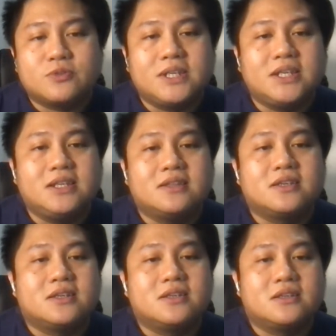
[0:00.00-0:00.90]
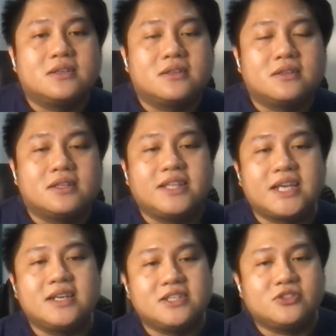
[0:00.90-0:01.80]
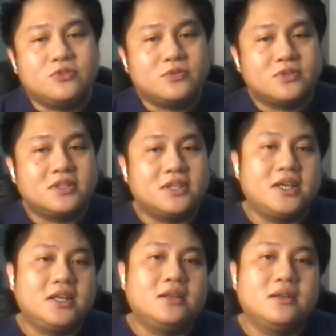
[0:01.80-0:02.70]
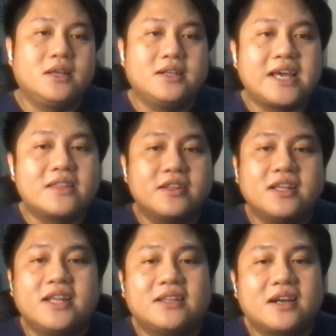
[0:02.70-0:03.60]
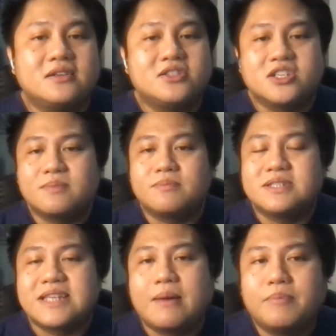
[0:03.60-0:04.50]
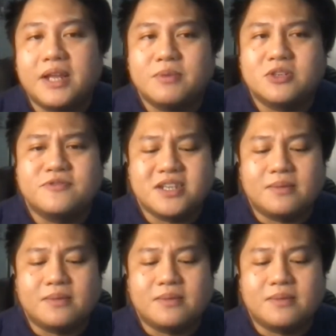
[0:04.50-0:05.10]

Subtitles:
usually the techniques used in gathering the data are just sampling.